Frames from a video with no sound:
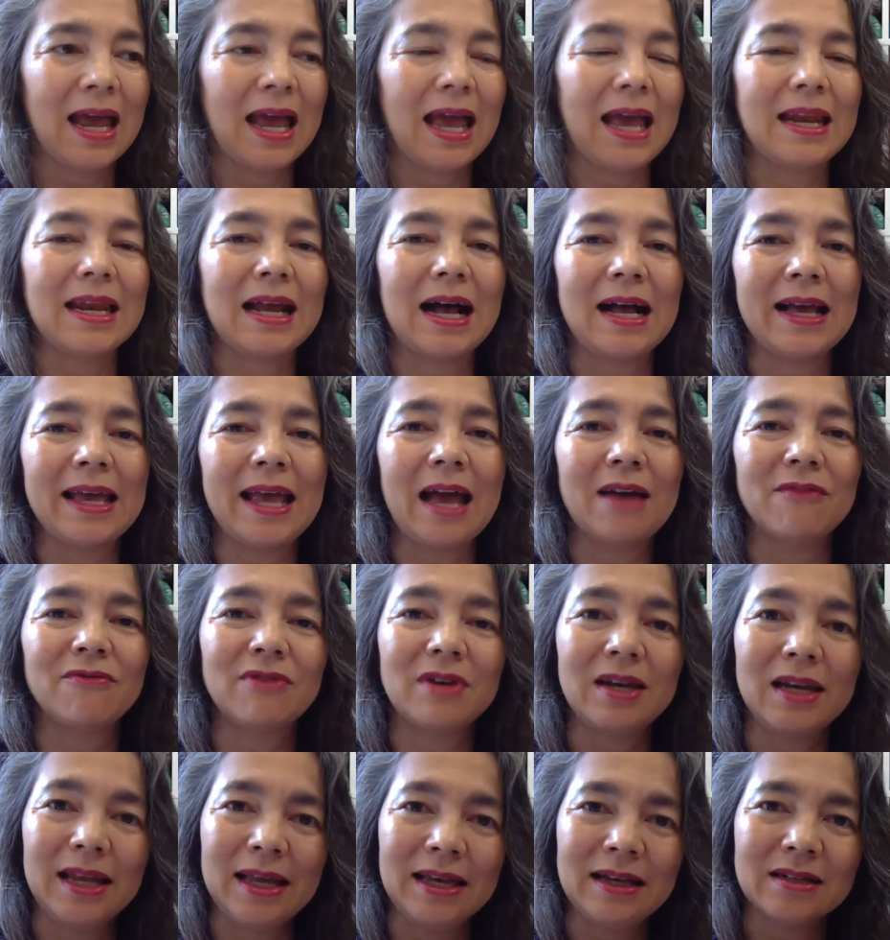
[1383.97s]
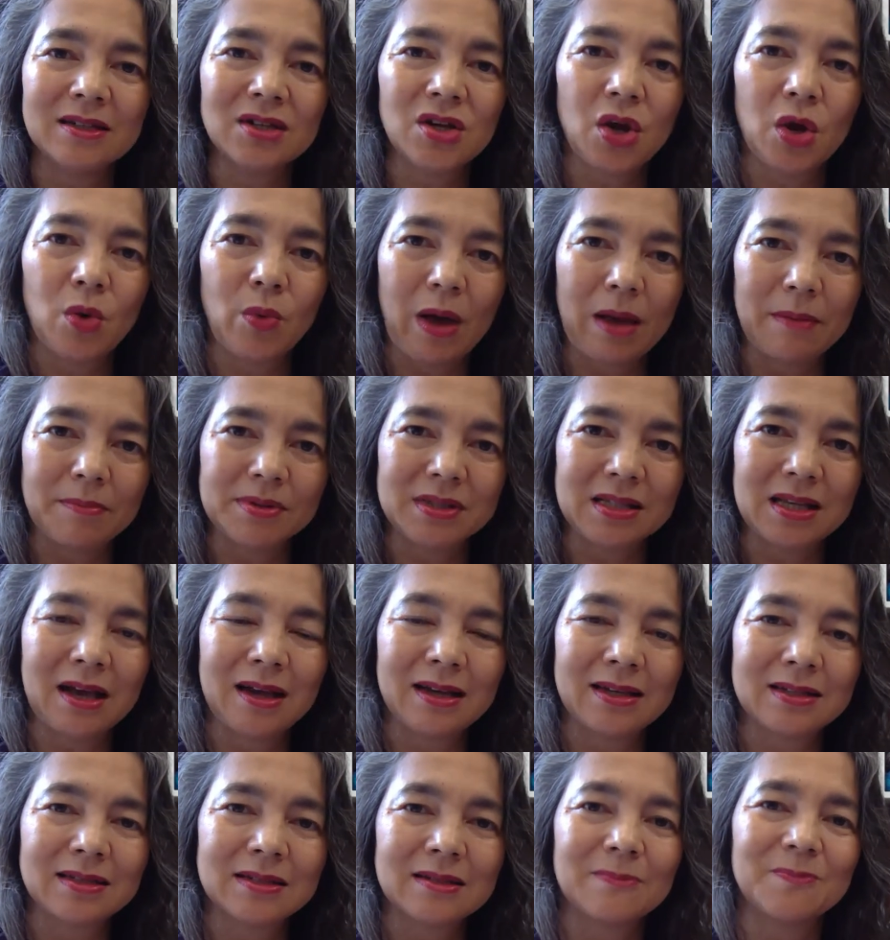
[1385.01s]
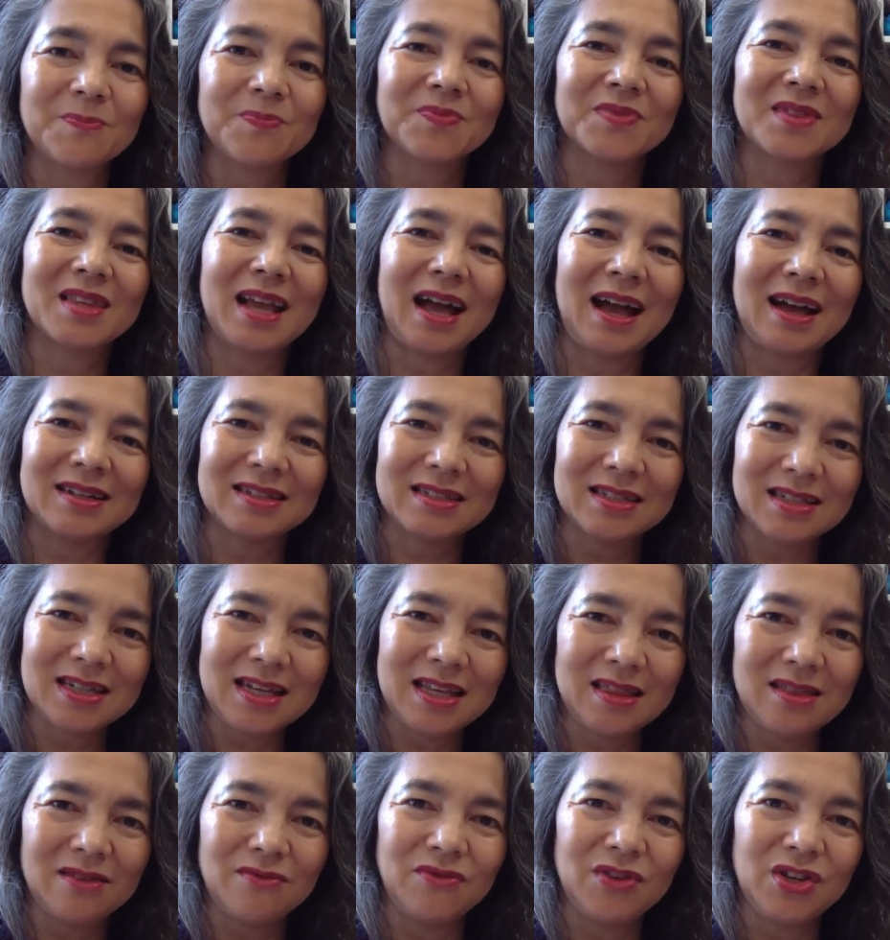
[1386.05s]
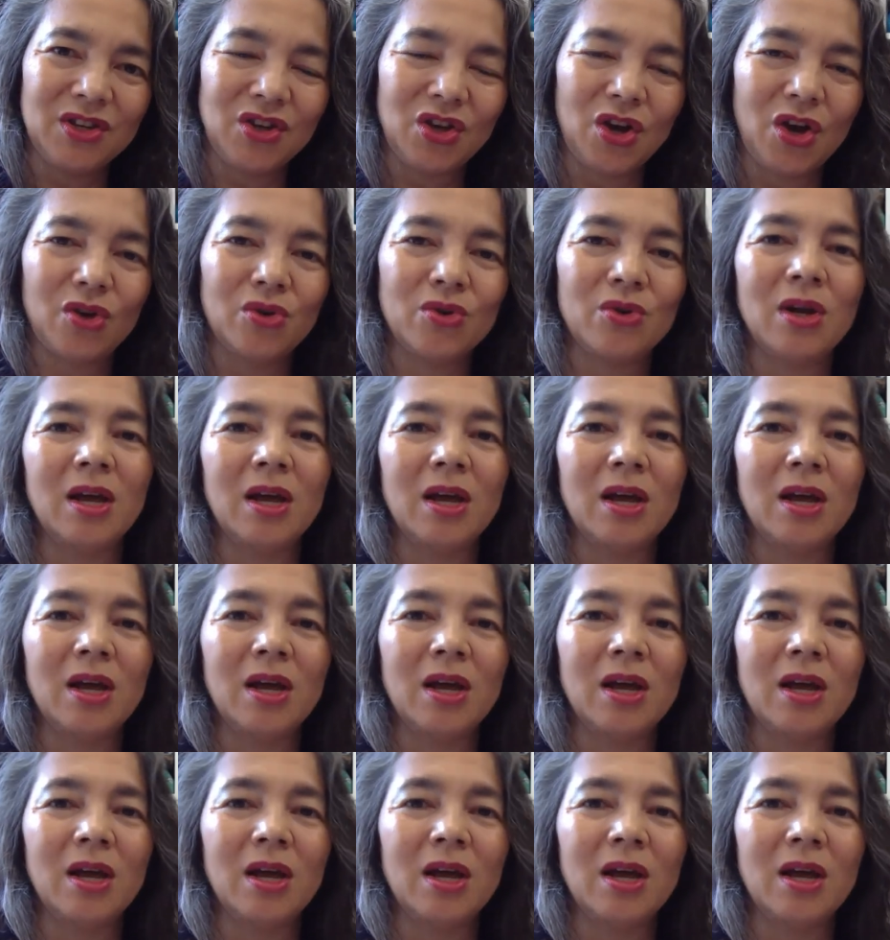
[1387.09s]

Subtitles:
And I have linked her website underneath the video